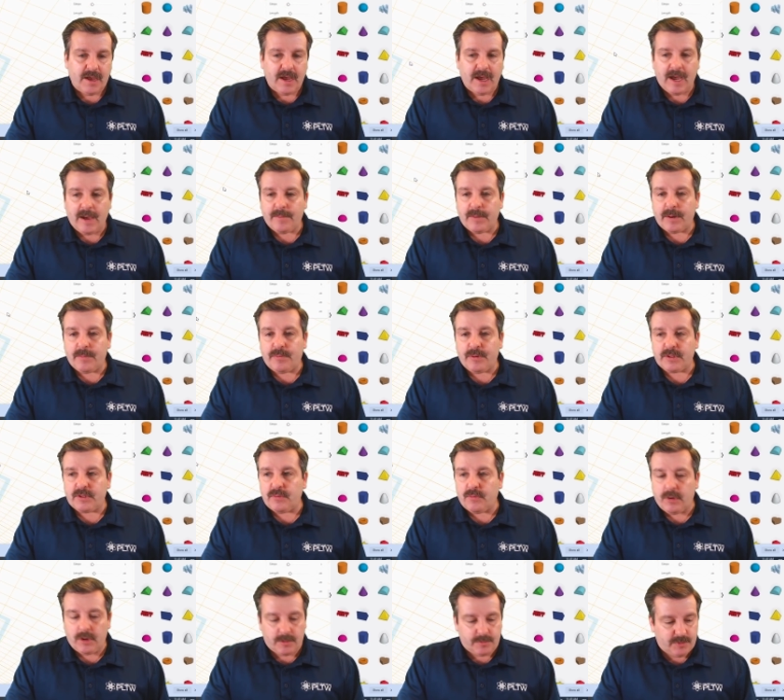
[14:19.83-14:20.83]
I'm gonna put
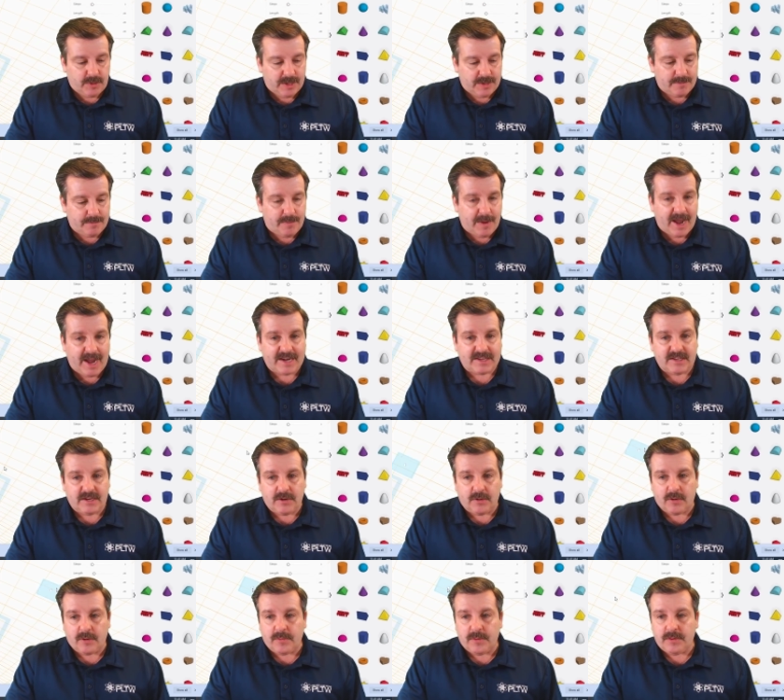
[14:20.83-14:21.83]
the work plane back to
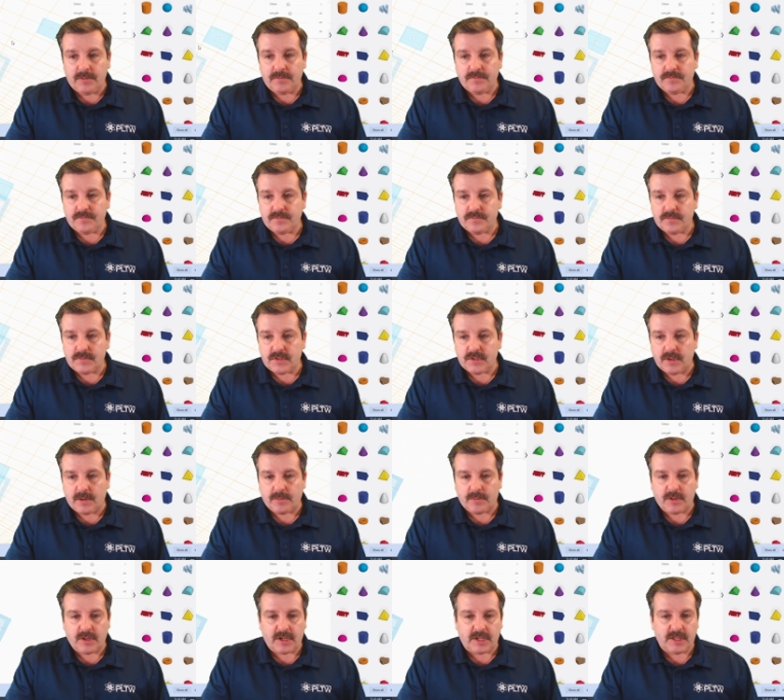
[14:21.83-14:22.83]
normal, so
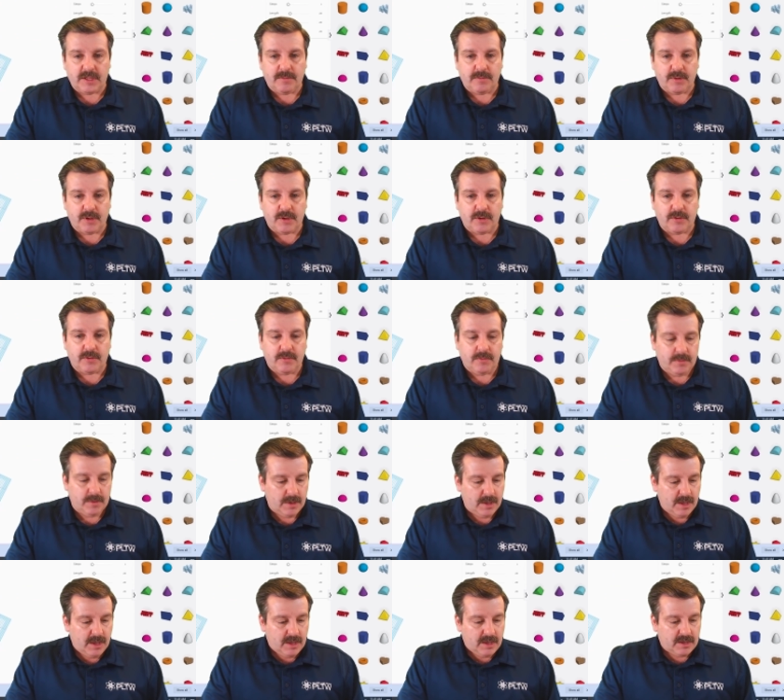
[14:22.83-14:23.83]
I'm clicking the blue,
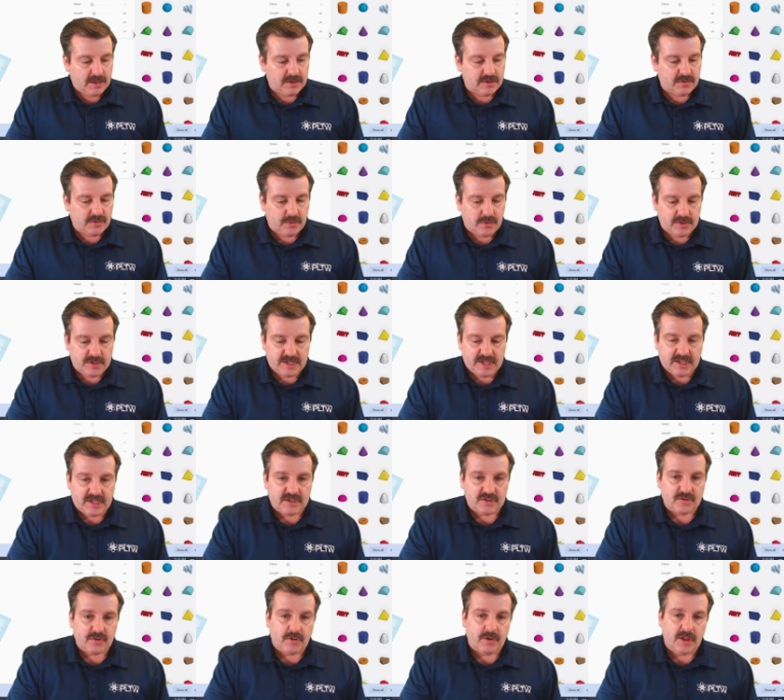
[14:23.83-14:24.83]
control D,
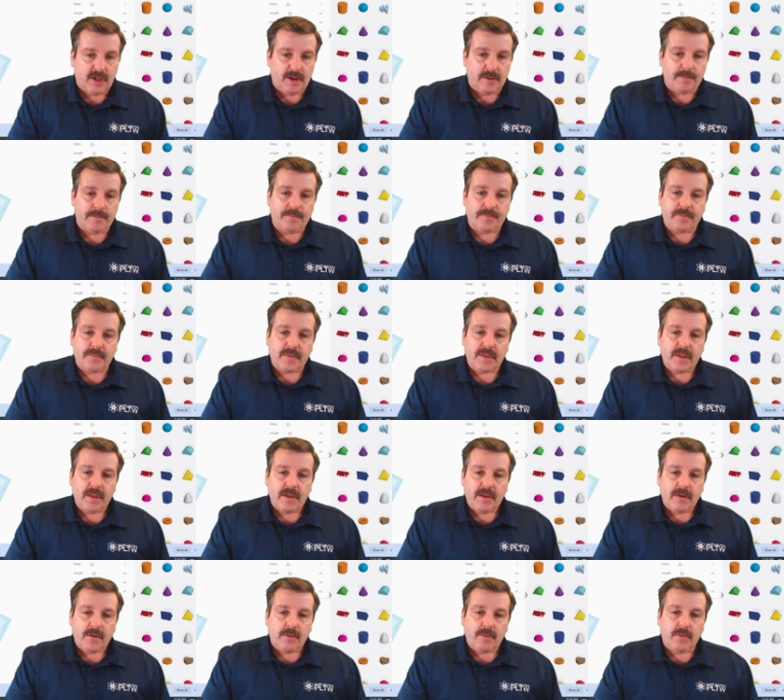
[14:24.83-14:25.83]
control up.
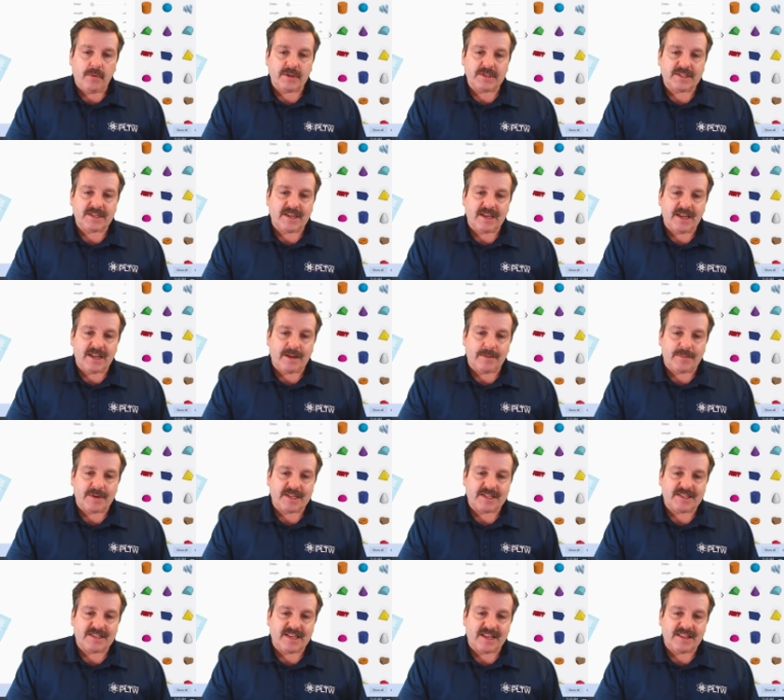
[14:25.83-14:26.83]
Once again, I'm going
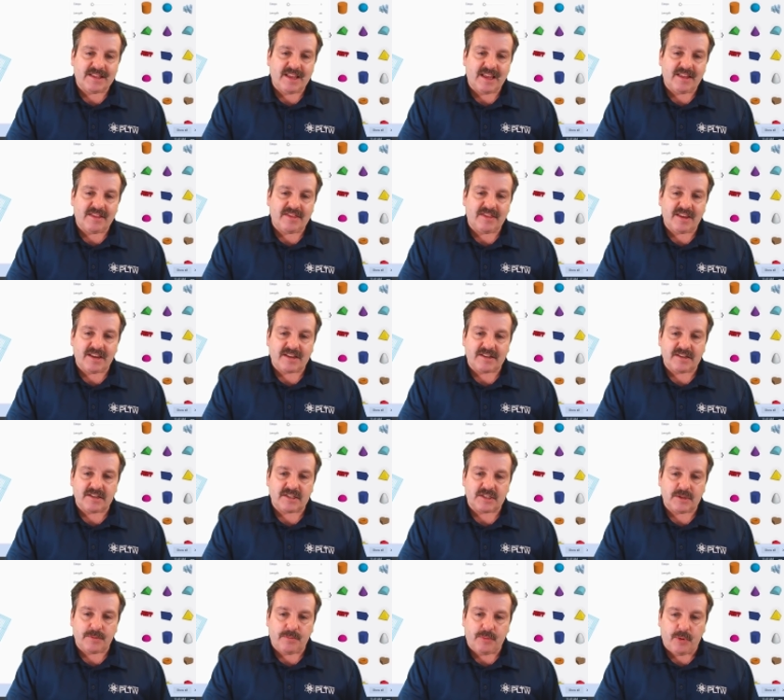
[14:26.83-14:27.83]
to set that
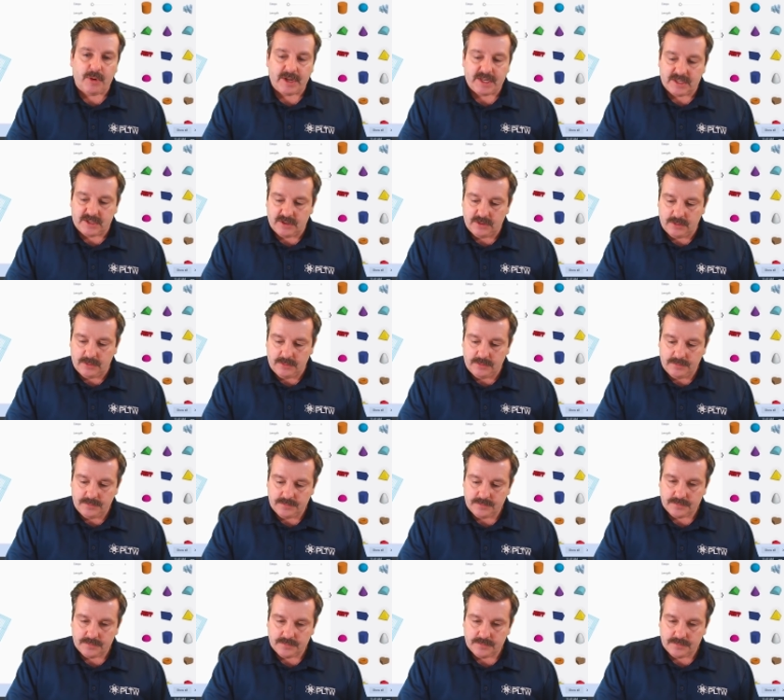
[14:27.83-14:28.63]
thickness to zero point two.